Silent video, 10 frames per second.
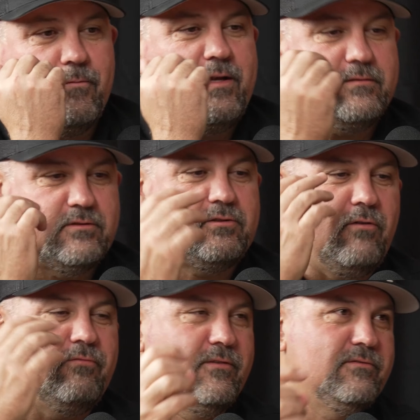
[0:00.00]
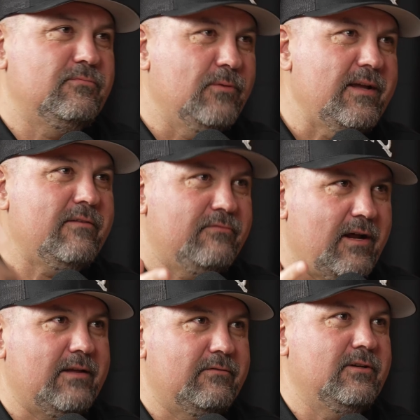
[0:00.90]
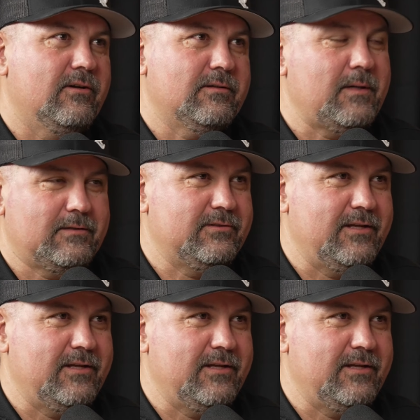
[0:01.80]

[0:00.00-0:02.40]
We All that so, to say though, we have not even talked about the